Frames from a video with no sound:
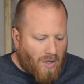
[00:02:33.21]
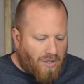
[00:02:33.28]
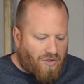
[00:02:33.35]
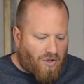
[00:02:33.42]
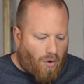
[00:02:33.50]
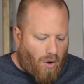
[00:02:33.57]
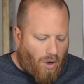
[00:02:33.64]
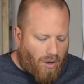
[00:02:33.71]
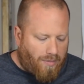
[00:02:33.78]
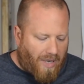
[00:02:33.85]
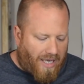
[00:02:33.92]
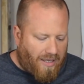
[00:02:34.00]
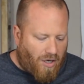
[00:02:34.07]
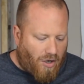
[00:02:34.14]
So on
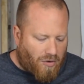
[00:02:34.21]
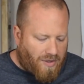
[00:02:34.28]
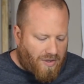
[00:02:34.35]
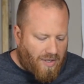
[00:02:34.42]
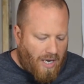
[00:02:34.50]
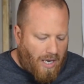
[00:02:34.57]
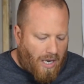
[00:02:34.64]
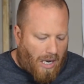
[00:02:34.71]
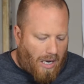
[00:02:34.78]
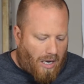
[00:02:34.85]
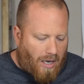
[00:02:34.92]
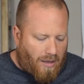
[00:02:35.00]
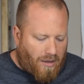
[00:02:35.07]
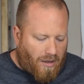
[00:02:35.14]
my notes,
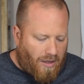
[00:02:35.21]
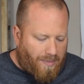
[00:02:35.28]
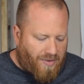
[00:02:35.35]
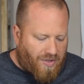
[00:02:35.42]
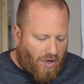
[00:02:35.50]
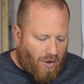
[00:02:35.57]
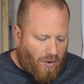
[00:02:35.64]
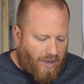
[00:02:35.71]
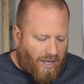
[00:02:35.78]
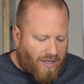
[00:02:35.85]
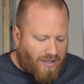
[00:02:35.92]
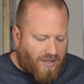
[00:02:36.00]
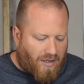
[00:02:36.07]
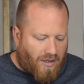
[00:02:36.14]
uh, Calypso
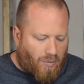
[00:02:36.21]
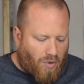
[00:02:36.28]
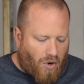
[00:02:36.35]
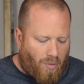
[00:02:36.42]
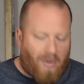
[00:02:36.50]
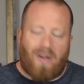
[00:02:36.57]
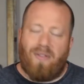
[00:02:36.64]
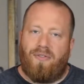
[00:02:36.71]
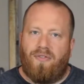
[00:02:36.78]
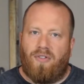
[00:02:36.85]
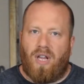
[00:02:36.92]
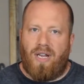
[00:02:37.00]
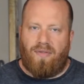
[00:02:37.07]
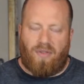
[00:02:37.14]
is an aroma
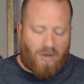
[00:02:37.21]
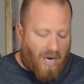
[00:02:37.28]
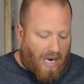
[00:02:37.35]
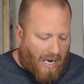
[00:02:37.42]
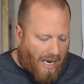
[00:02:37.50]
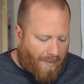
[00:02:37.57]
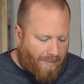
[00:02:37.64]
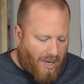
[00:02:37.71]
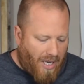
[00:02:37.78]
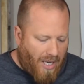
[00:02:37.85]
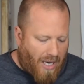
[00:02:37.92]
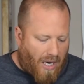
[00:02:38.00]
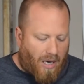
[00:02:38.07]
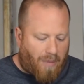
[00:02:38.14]
flavor hop,
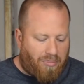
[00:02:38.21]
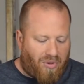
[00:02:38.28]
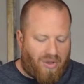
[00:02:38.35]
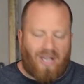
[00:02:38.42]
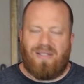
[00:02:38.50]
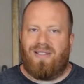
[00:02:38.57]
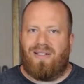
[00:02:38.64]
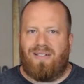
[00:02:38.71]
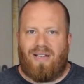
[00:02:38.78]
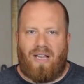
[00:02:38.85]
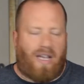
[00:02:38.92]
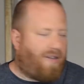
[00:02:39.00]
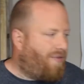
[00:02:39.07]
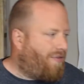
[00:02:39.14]
uh, pleasant
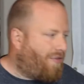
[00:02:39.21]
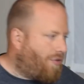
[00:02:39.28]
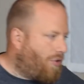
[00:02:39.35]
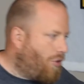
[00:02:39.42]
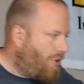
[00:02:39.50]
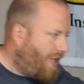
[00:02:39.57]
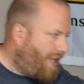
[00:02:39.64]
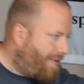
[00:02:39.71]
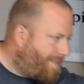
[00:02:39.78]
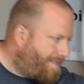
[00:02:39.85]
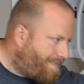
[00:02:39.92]
and fruity.